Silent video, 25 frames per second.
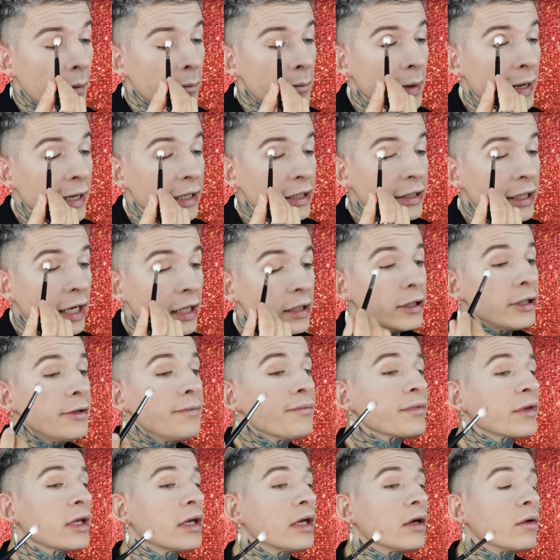main
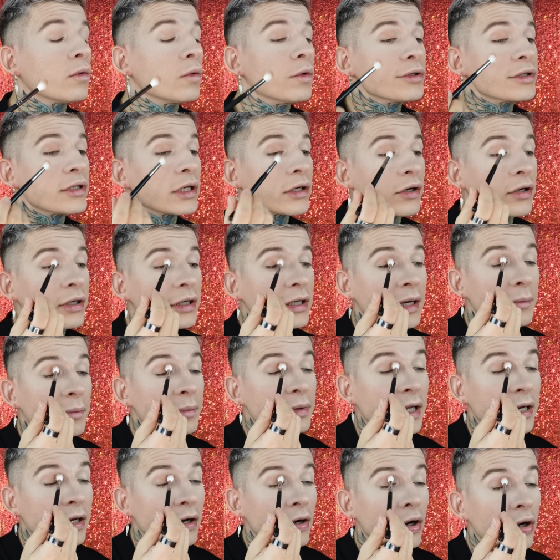color, which I'm gonna
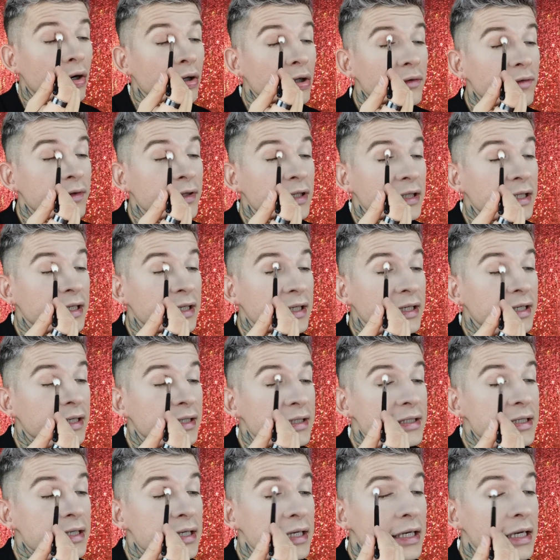apply all over the
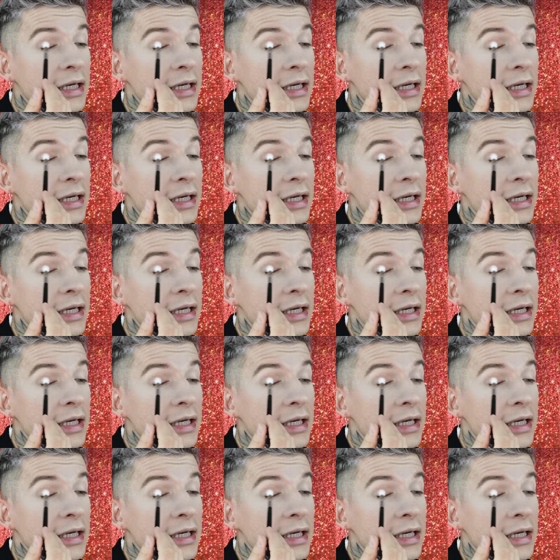lid.